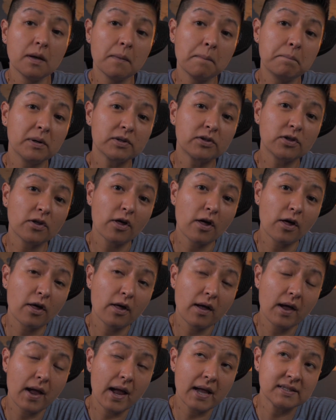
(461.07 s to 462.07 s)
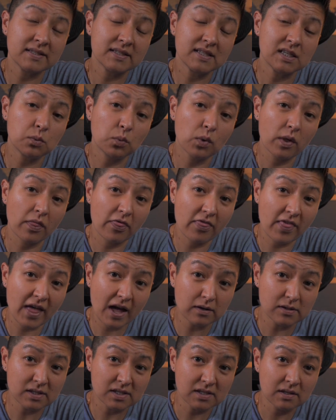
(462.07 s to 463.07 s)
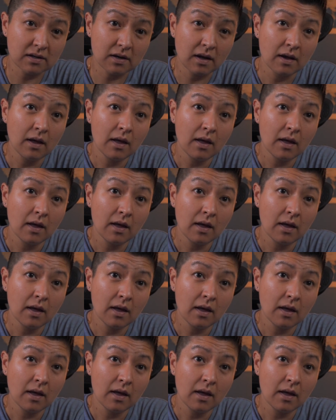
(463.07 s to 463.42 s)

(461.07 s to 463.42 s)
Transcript: But the ND1000,